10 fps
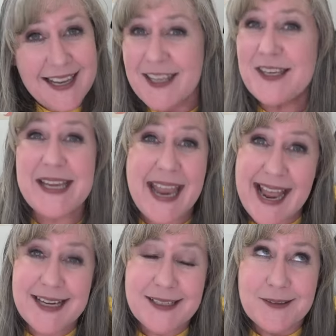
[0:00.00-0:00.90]
You
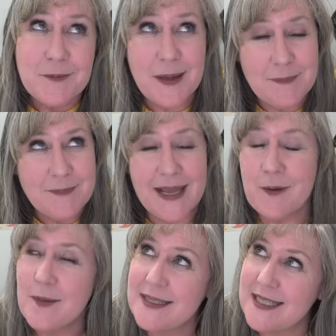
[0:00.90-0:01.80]
can't, well, I
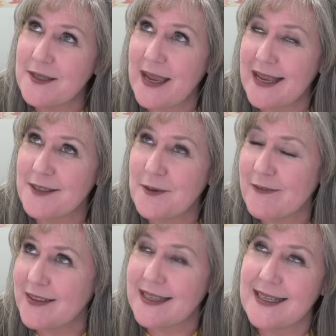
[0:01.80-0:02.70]
don't want to say you can't do
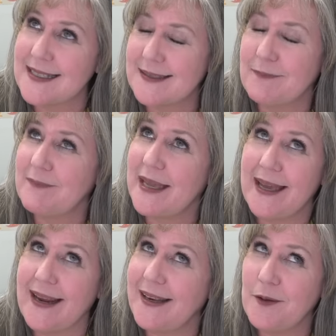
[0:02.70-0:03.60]
everything because,
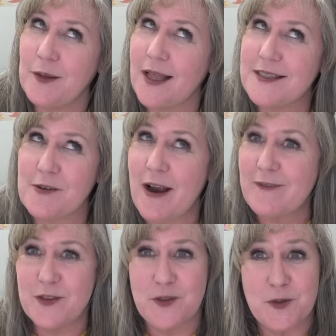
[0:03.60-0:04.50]
man, I know lots of
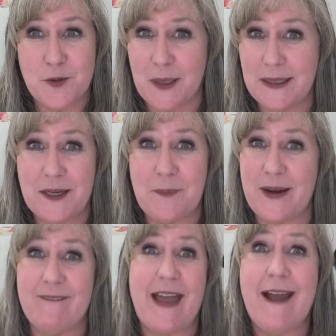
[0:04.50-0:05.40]
crafters who do a little bit
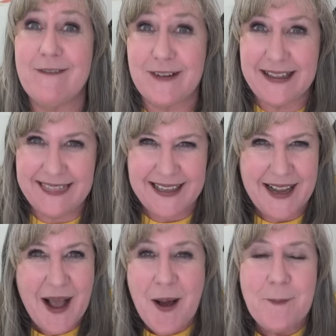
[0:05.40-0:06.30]
of
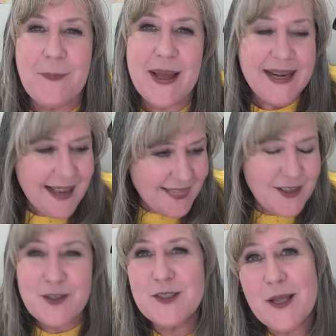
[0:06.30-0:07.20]
everything, but
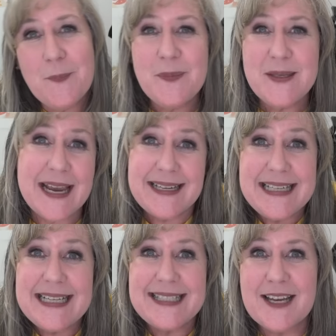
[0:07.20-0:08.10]
there's some
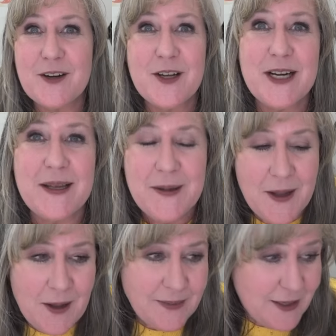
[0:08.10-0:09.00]
techniques that are going to
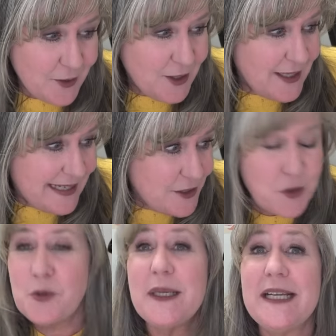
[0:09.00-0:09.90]
that are going to
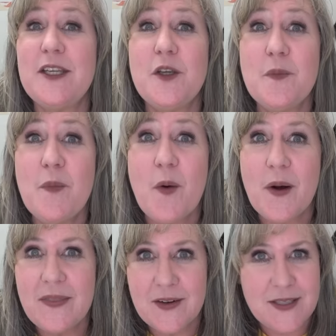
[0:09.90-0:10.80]
intrigue you more
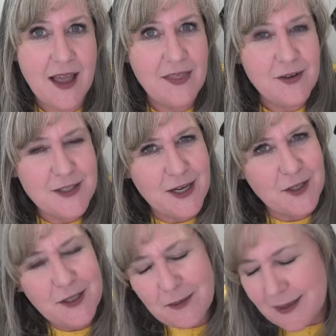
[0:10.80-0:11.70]
and there's others that
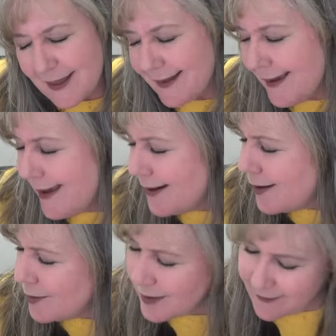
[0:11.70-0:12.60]
you're going to be like, "Yeah,
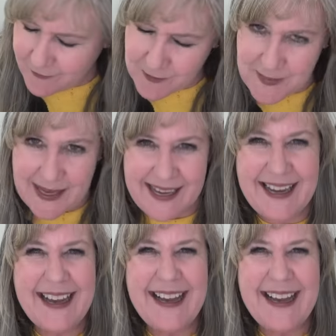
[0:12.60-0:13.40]
no, not for me."